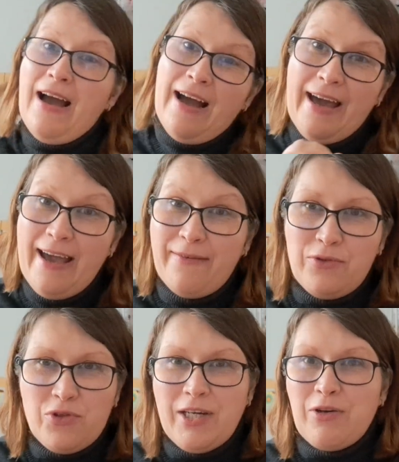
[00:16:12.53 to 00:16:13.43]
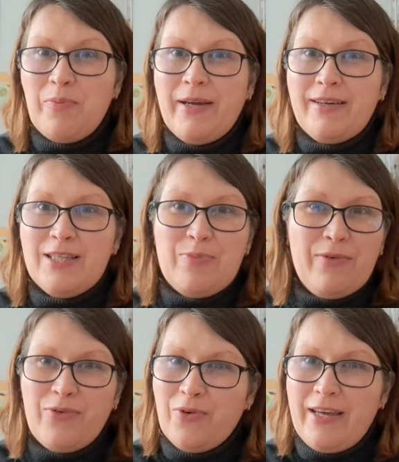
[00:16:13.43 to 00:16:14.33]
I have to check on my kids
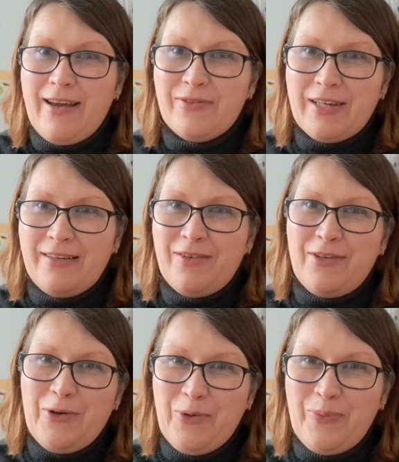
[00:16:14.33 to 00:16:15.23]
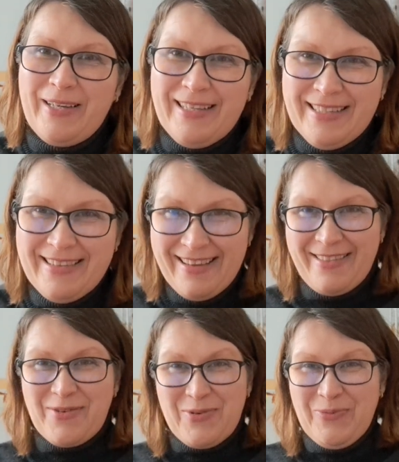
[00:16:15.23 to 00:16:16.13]
before they have scattered the whole place in the
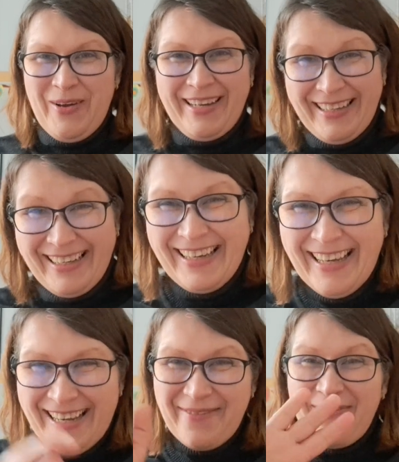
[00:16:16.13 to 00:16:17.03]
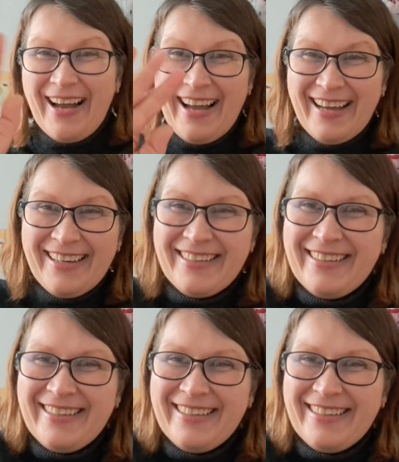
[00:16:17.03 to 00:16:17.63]
other room. Bye.